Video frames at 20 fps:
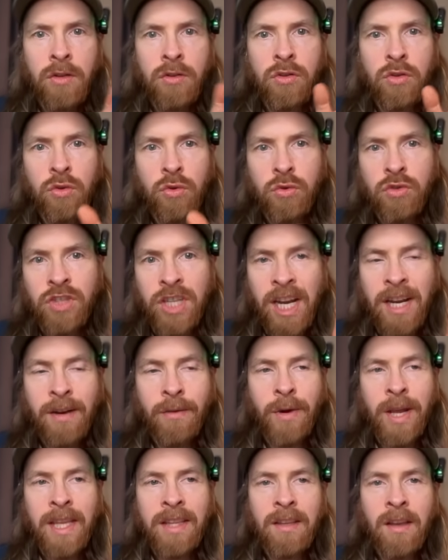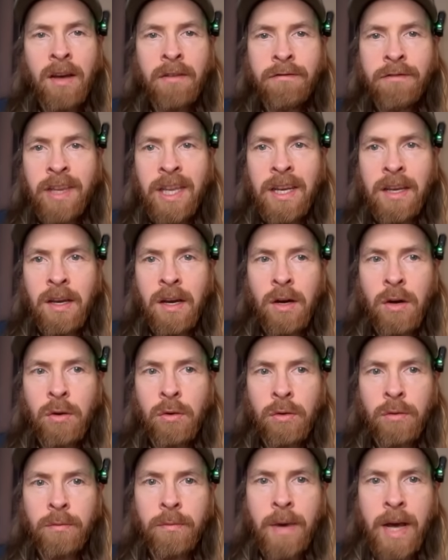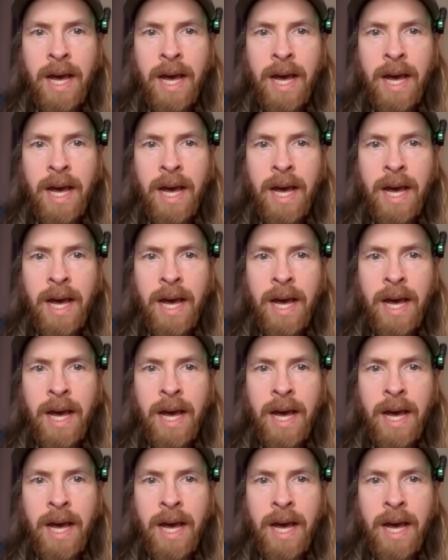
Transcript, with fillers: to generate a video,